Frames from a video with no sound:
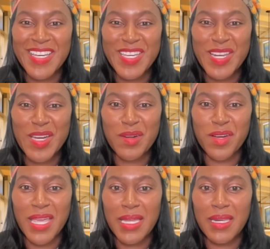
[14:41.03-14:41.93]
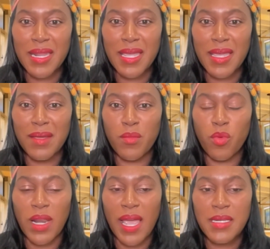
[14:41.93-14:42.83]
and
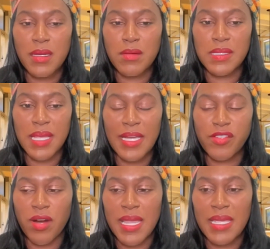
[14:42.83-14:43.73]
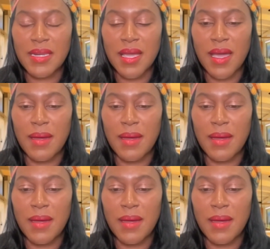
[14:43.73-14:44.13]
what I do is I try and